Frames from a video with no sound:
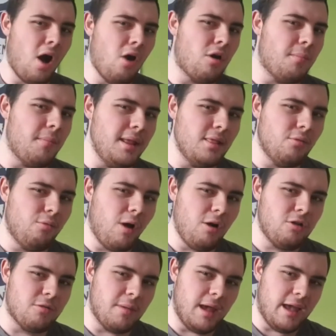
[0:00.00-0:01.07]
Oh, it would mean the
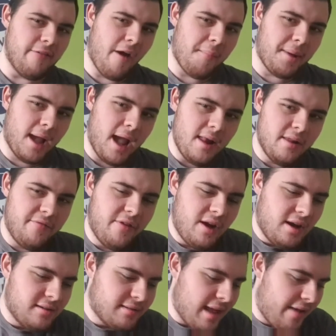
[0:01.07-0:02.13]
world to me if I became the
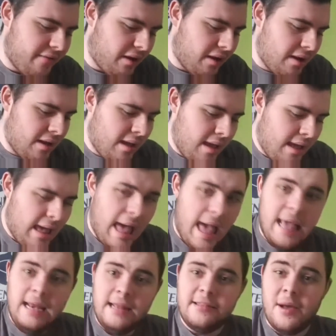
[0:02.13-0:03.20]
first ever
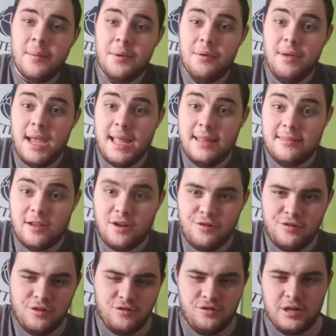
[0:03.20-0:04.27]
NEW
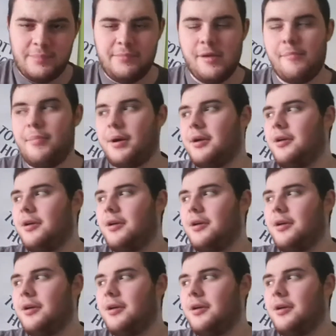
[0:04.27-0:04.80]
Intercontinental Champion,